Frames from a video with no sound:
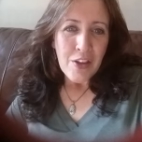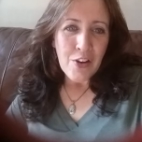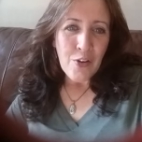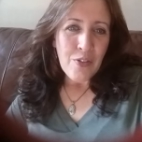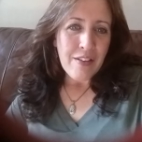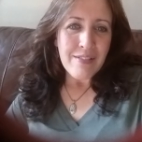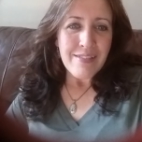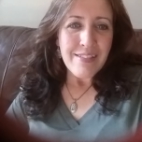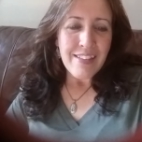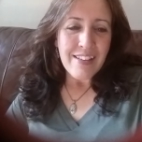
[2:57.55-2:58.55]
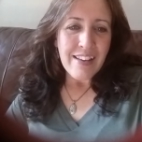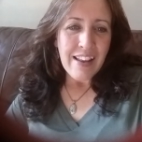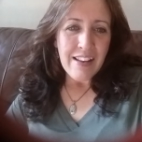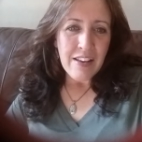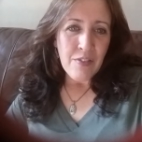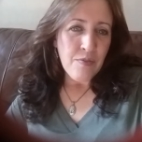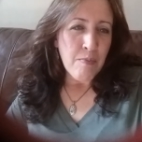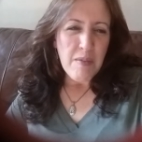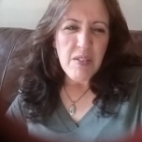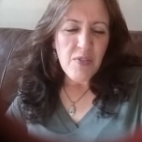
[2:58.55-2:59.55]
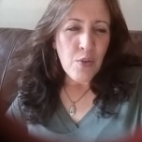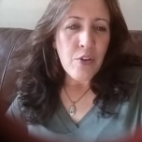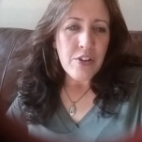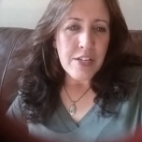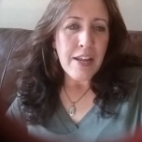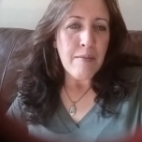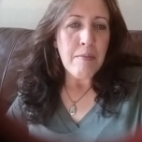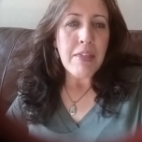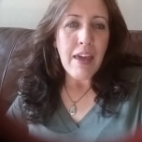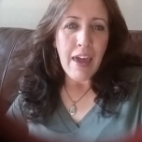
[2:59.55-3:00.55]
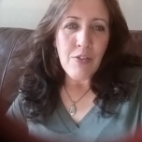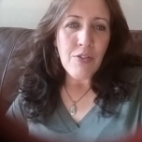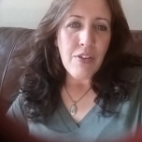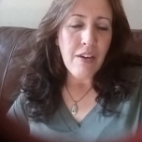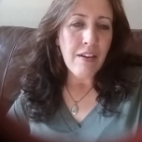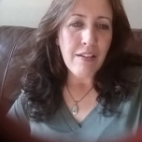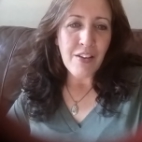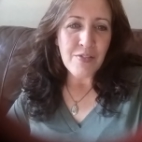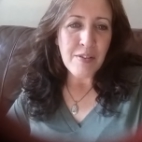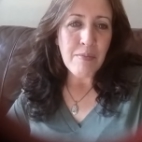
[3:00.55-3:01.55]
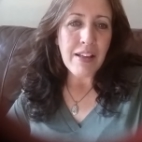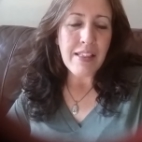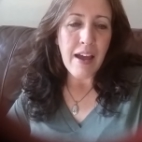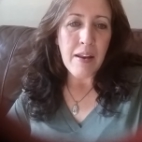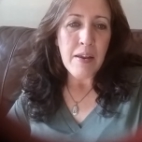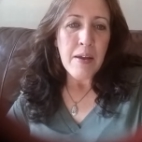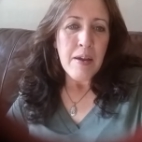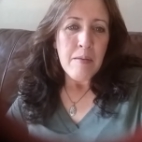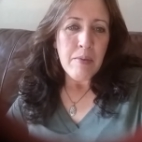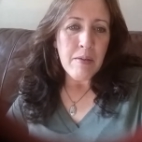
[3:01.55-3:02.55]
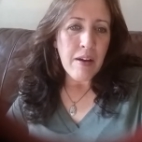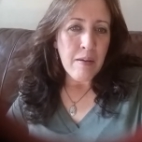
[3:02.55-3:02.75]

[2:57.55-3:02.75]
You know, the, the, if maybe if you order today, maybe the 8th, you know, something like that. But,